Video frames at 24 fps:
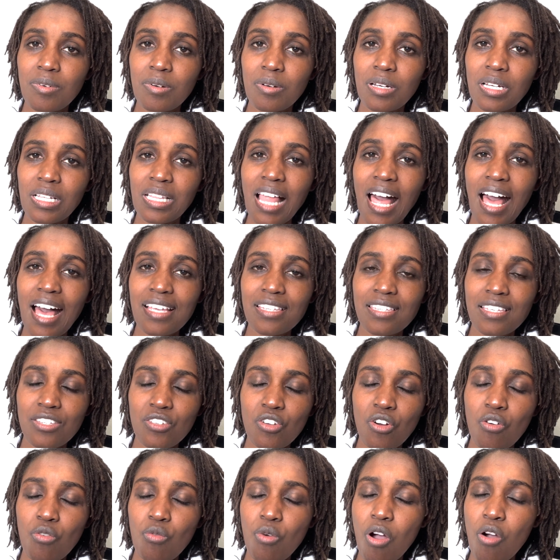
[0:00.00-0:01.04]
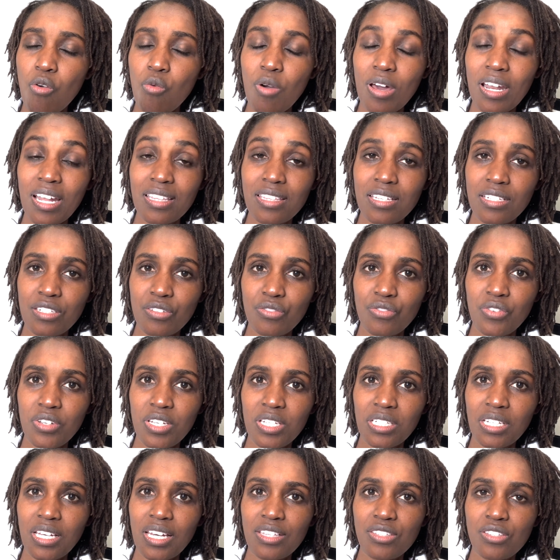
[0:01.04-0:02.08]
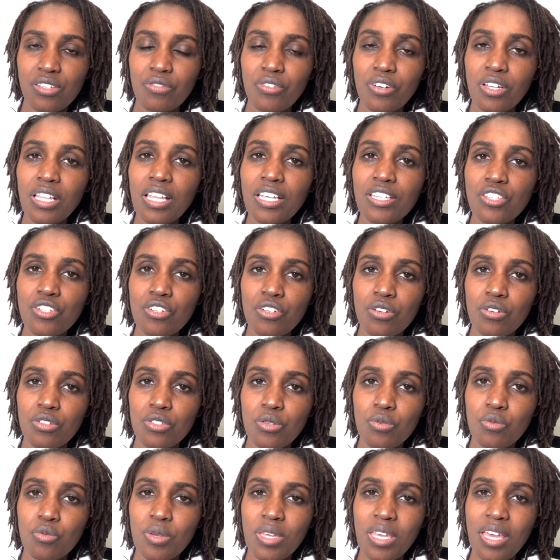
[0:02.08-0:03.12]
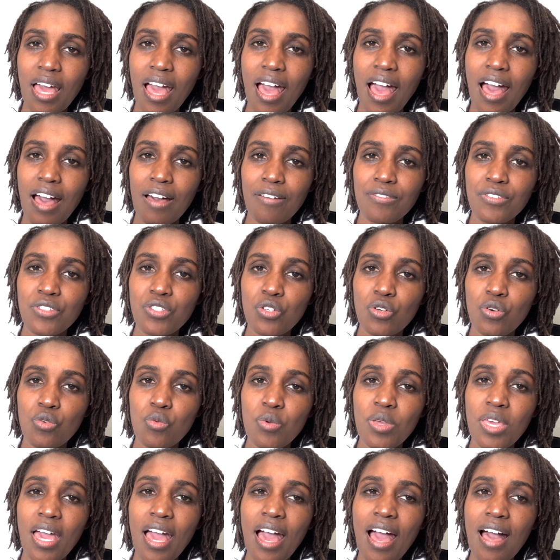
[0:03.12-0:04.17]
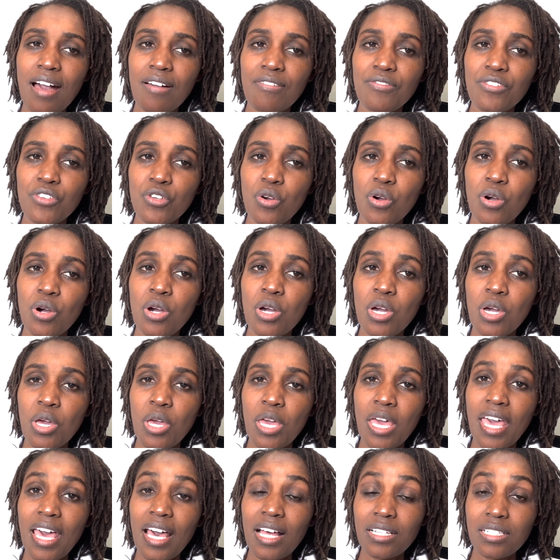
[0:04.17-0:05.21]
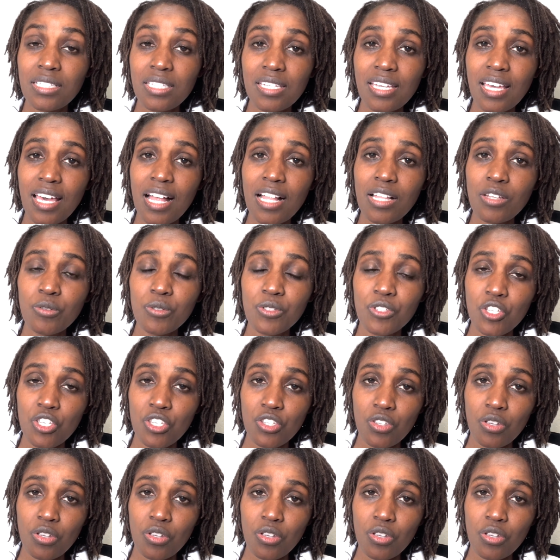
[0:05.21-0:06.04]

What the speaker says: classes, or what are the different kinds of cholesterol we have? So we have your LDL, which is